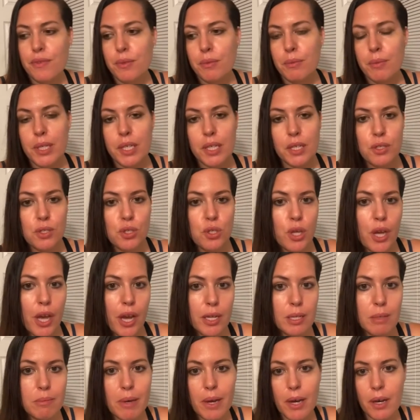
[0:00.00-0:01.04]
we can
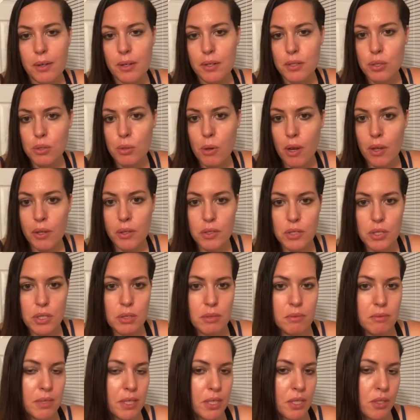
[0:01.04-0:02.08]
chat about astrology,
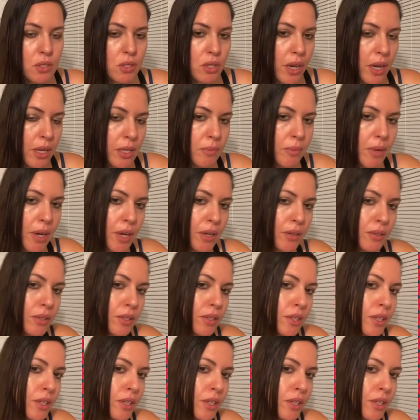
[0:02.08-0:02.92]
we can chat about